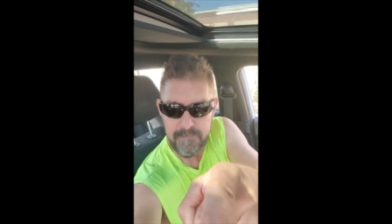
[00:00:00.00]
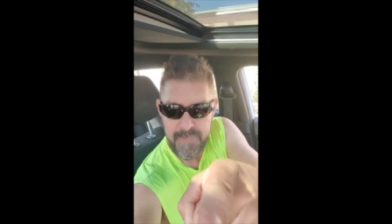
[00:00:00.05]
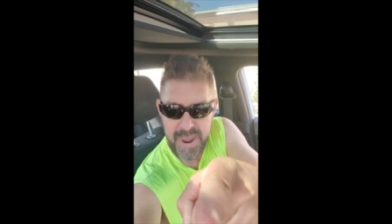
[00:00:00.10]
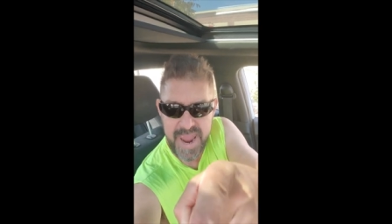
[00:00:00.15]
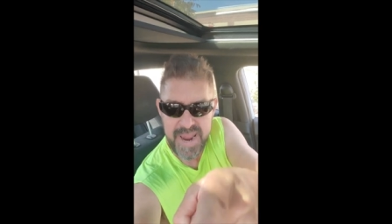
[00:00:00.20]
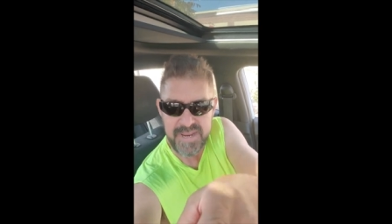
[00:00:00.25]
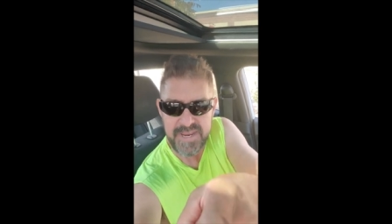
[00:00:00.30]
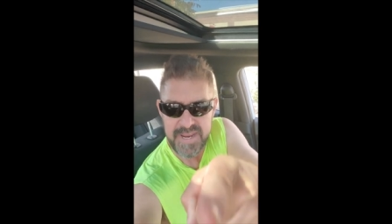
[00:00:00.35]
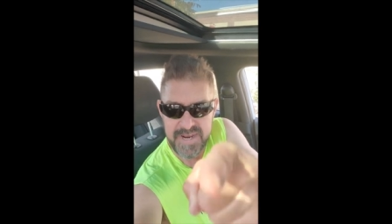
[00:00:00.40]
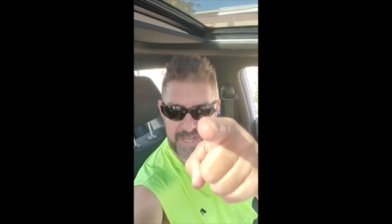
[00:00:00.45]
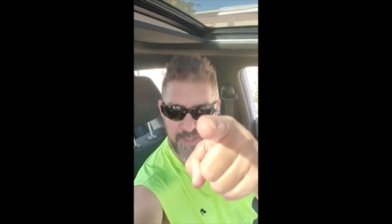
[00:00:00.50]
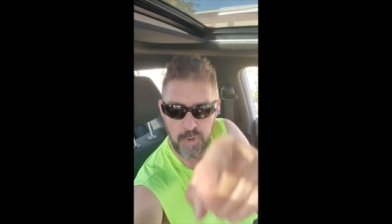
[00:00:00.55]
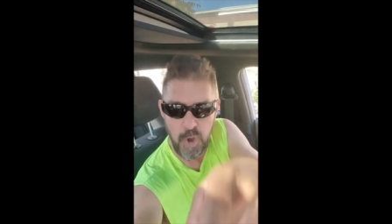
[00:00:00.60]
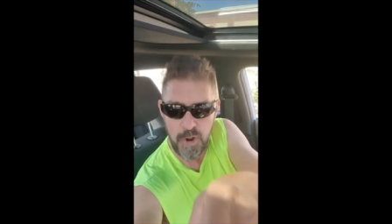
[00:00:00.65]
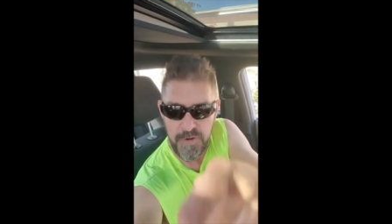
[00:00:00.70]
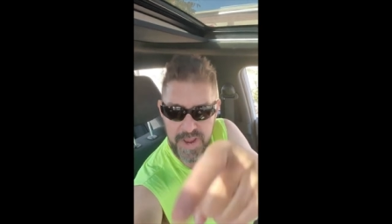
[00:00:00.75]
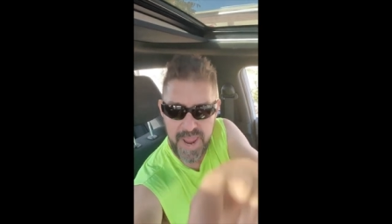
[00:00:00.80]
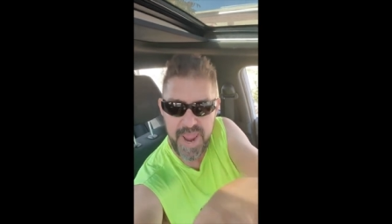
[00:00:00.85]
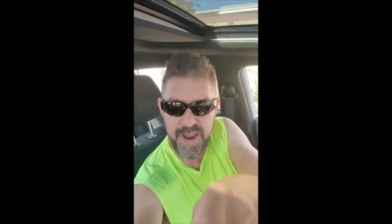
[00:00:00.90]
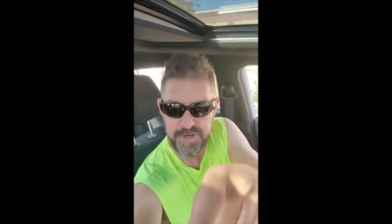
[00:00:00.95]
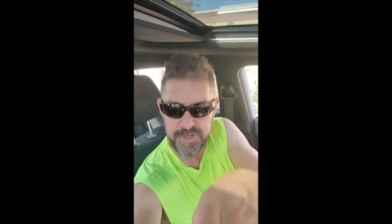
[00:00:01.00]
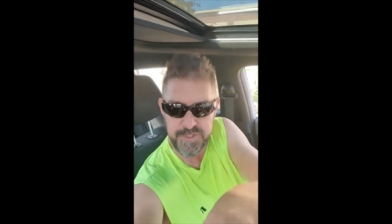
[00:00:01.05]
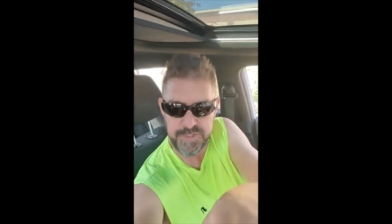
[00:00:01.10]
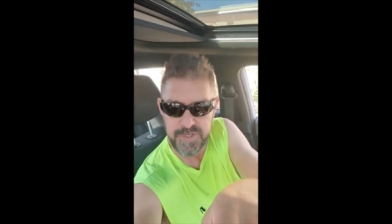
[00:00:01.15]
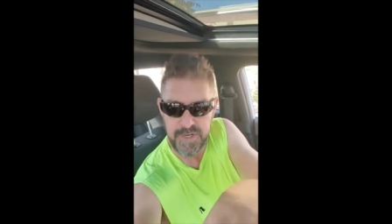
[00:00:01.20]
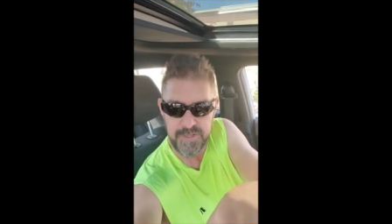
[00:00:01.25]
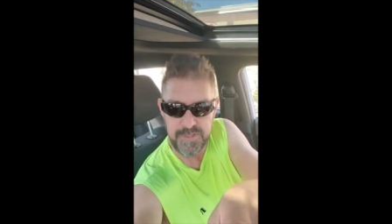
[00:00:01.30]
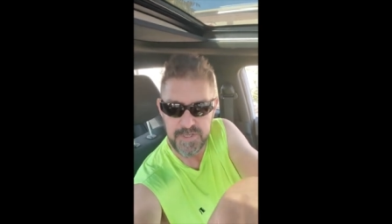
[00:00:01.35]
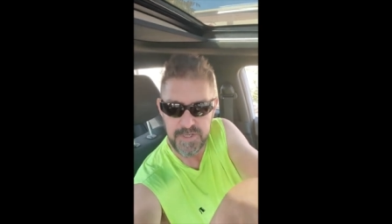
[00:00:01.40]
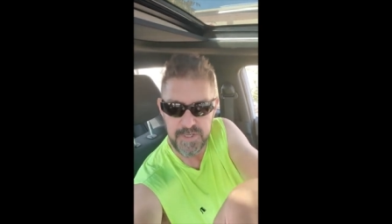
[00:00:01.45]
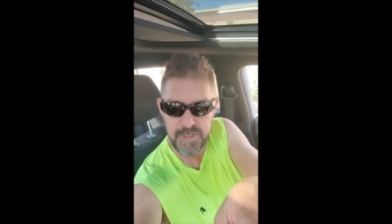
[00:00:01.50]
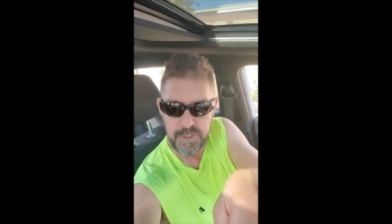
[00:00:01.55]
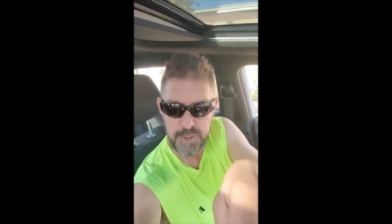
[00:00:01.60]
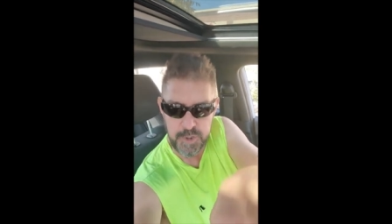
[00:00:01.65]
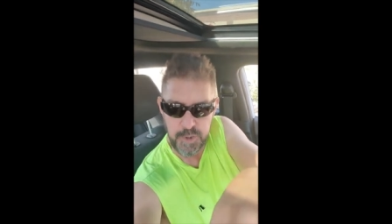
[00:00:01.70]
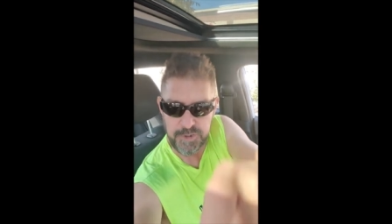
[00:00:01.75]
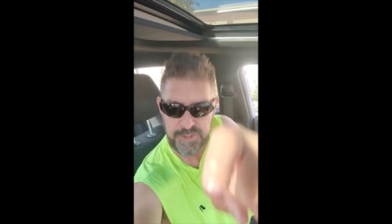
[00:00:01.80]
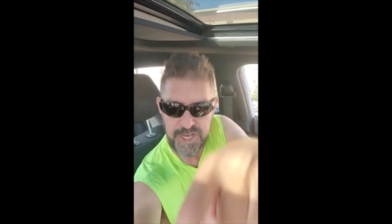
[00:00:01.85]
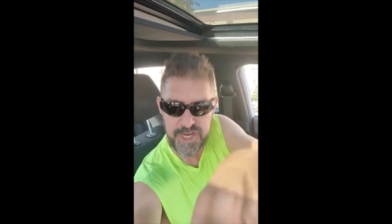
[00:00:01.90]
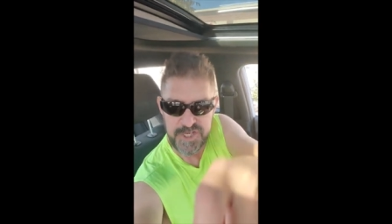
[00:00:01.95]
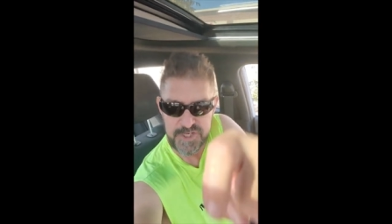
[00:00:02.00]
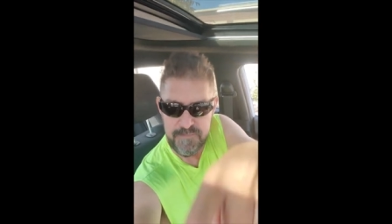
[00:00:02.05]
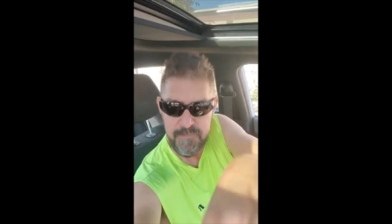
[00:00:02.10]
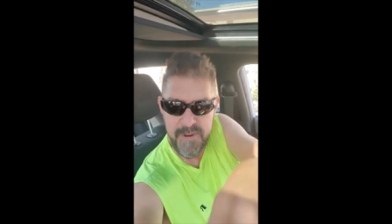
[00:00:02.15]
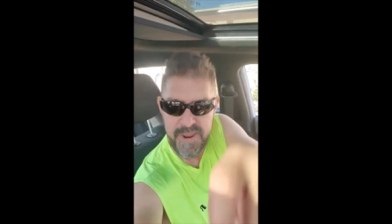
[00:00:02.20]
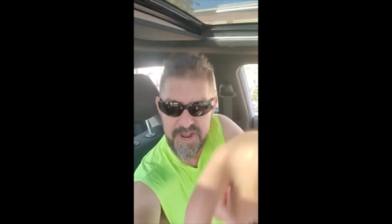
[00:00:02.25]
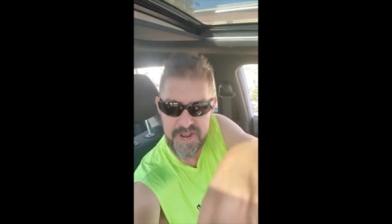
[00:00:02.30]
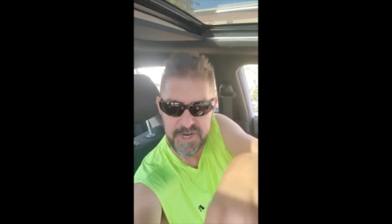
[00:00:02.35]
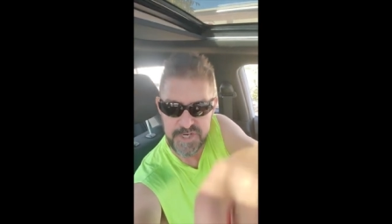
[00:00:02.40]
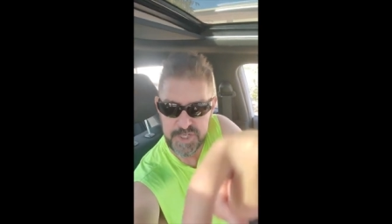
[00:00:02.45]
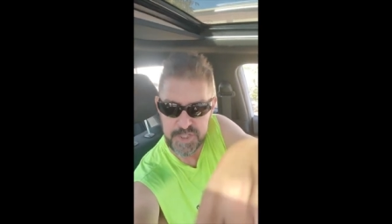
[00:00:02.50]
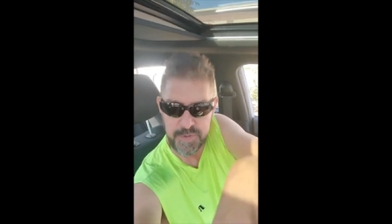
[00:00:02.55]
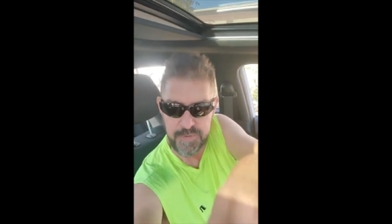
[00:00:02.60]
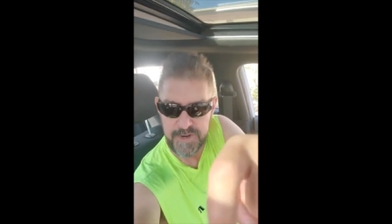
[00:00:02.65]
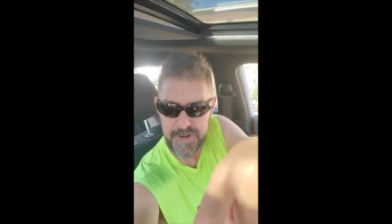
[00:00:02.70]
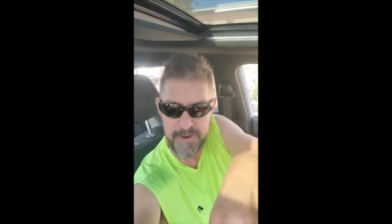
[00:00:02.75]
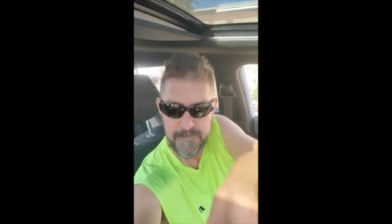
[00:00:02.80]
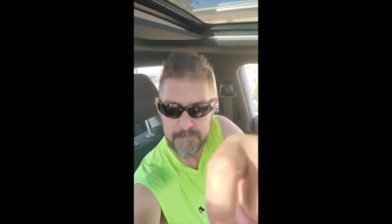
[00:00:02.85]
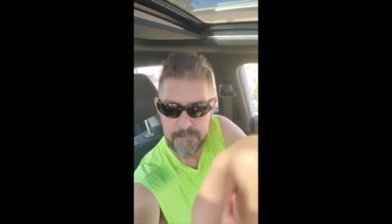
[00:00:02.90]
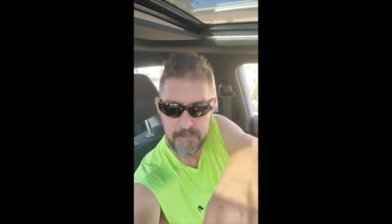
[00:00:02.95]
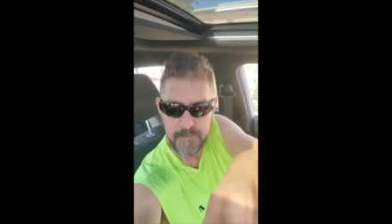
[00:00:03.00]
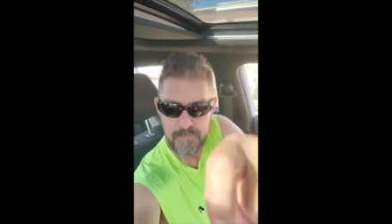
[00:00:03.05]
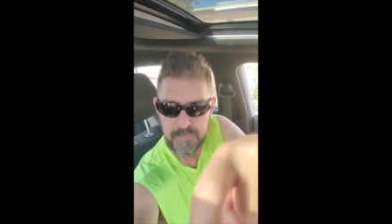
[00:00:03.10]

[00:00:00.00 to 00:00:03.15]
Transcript: making a donation to this ministry